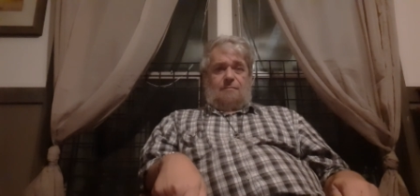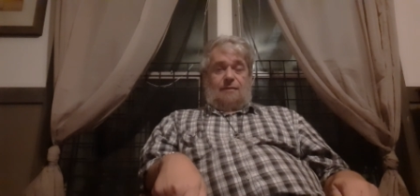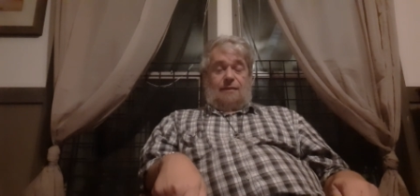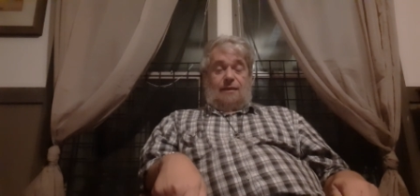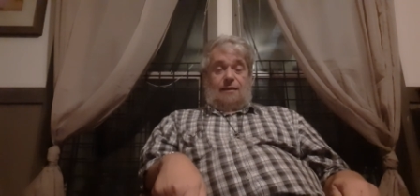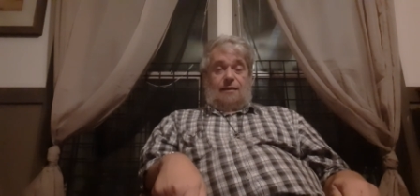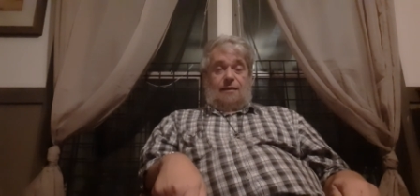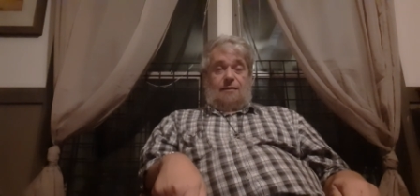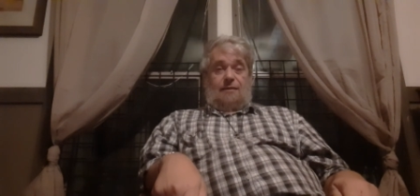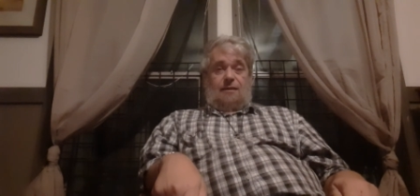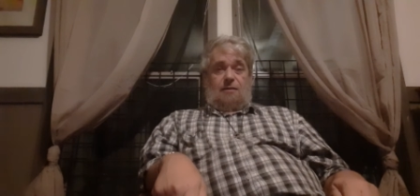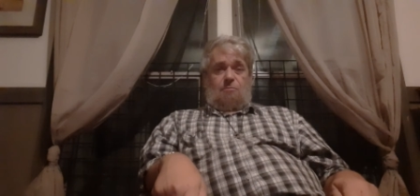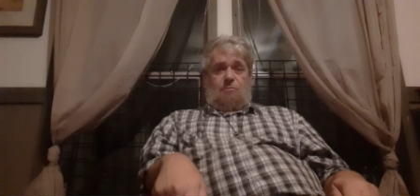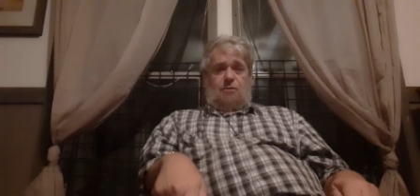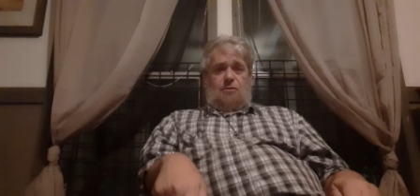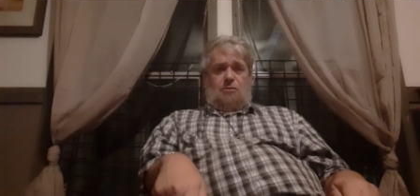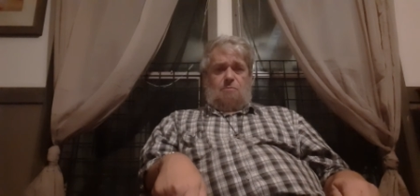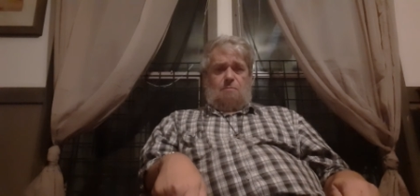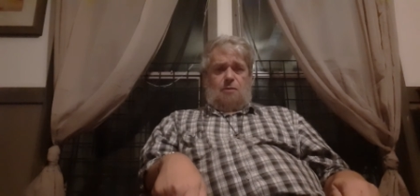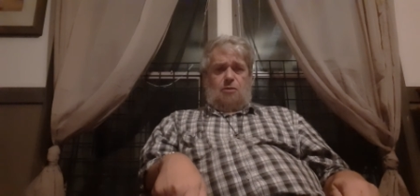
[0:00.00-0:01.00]
And it
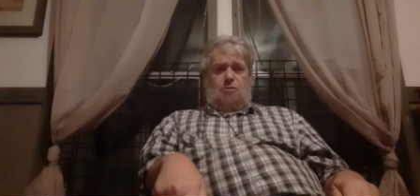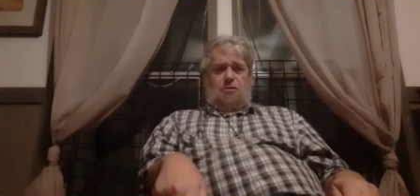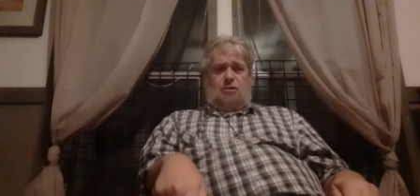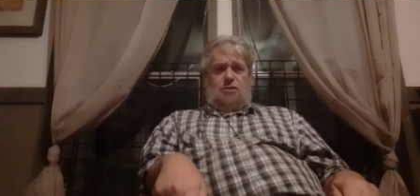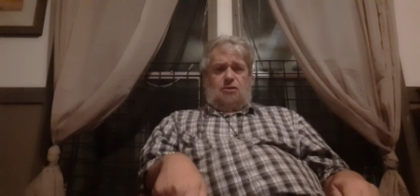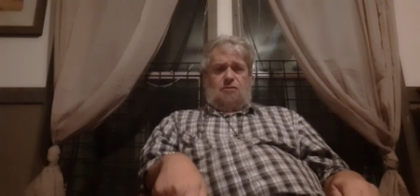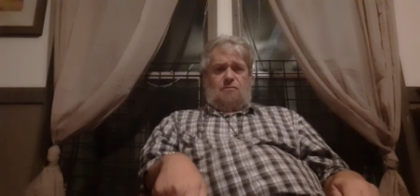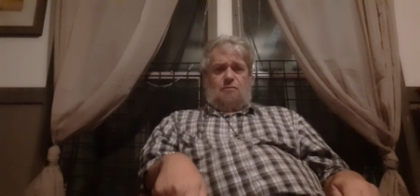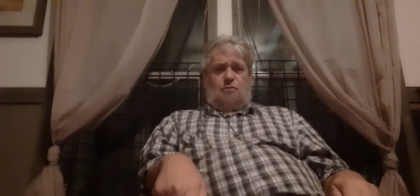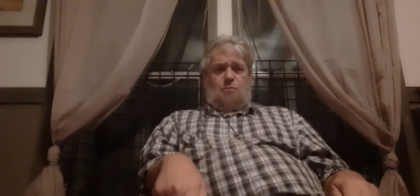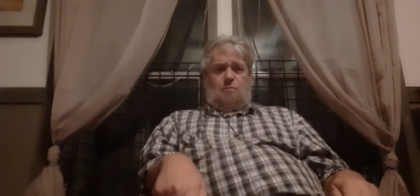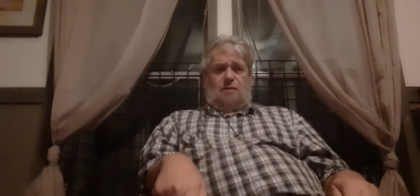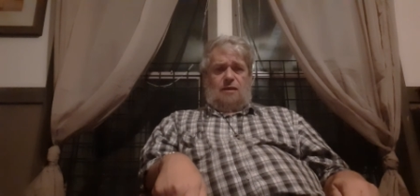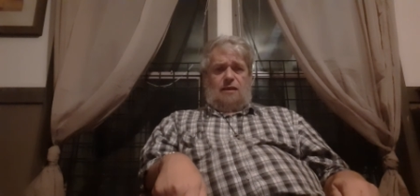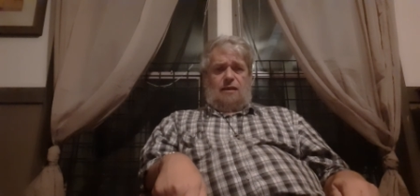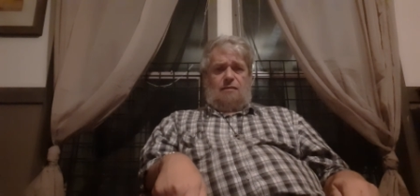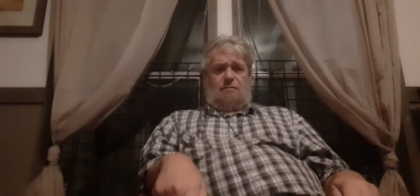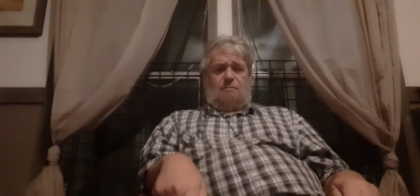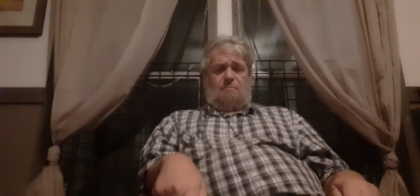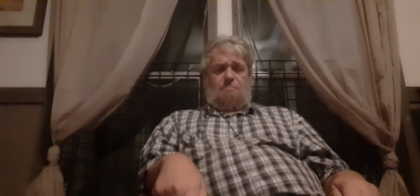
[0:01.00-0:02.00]
was purchased for
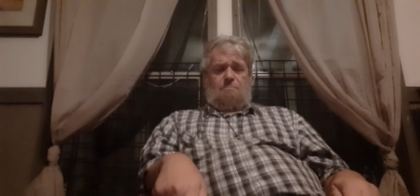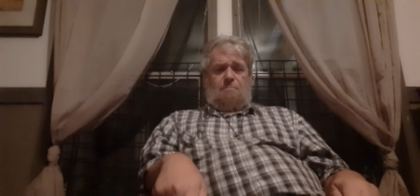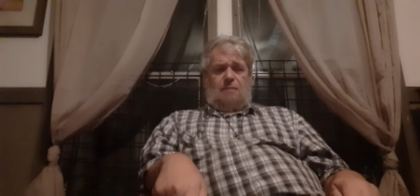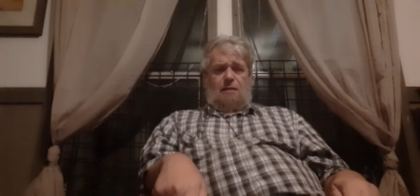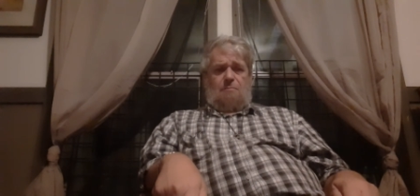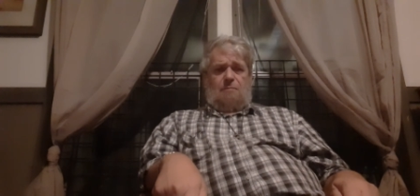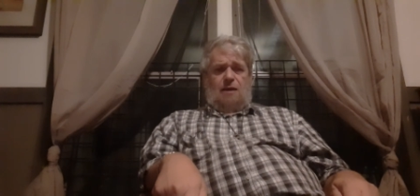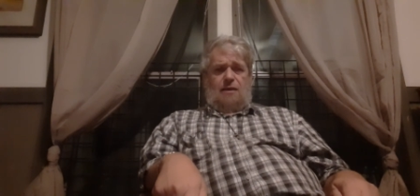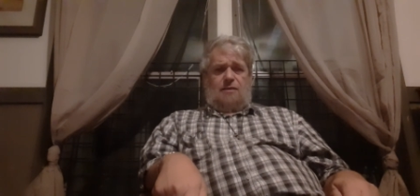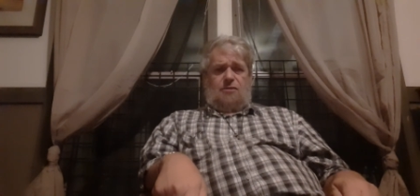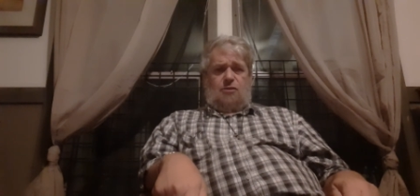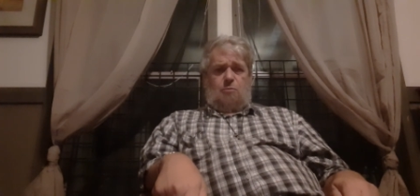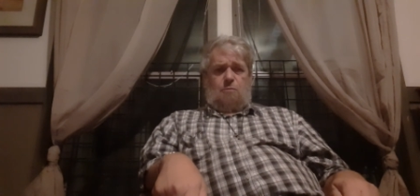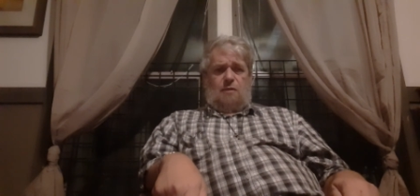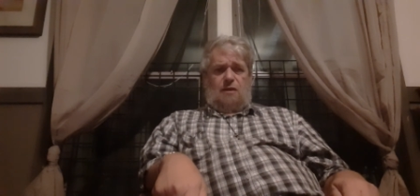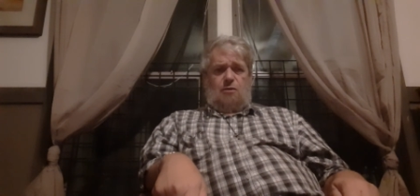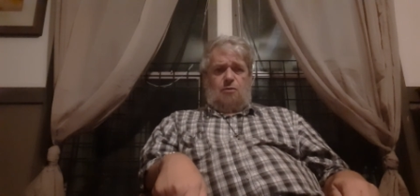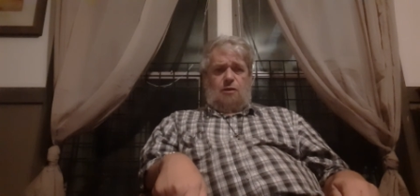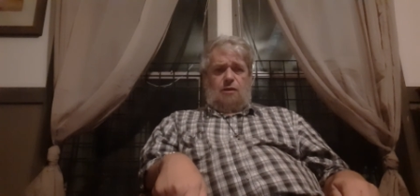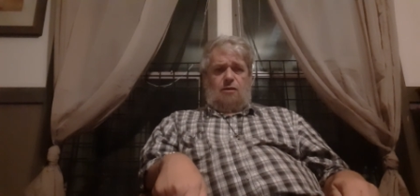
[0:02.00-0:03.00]
me by my
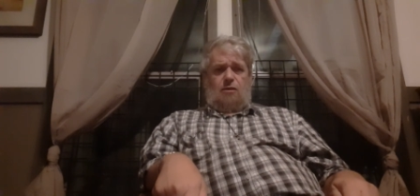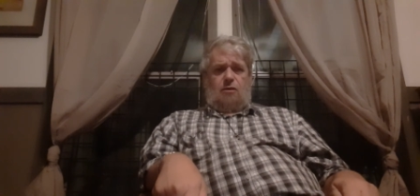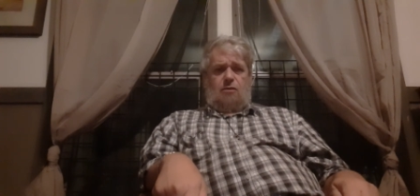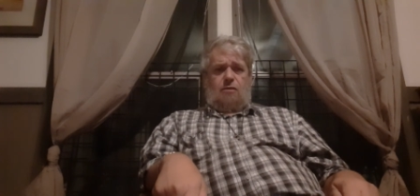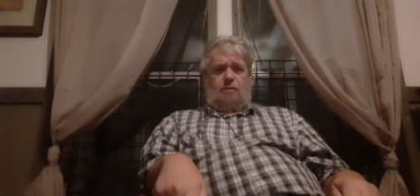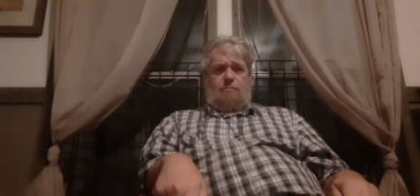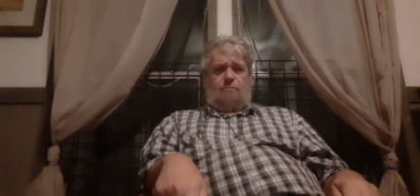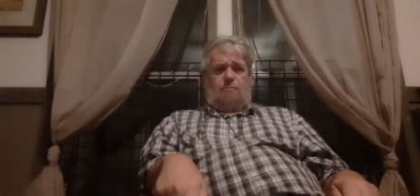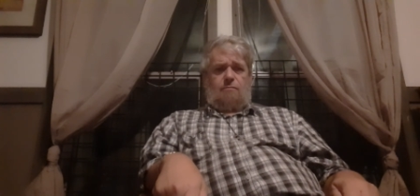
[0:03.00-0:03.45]
superior.